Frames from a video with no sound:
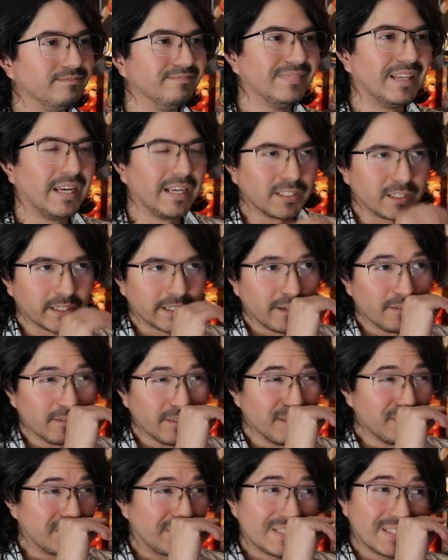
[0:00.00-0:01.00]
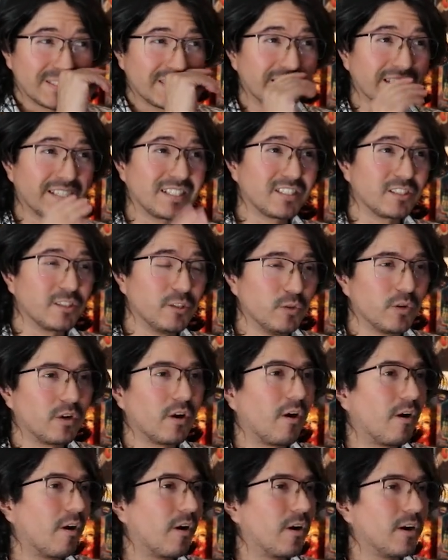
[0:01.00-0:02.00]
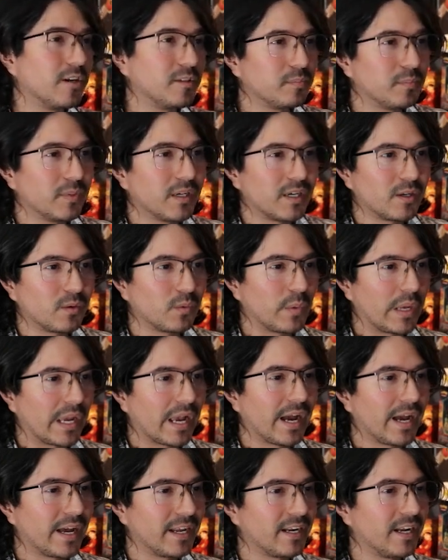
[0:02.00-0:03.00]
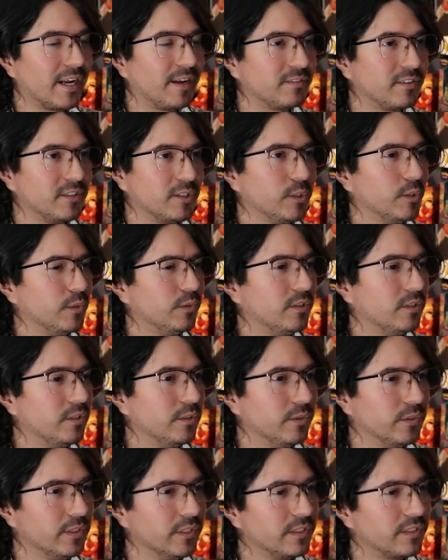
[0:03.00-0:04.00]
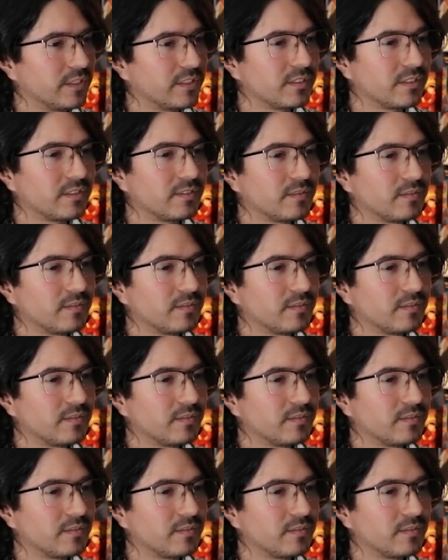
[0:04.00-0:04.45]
Hate to give them 6 new cards, but we kind of have to do this.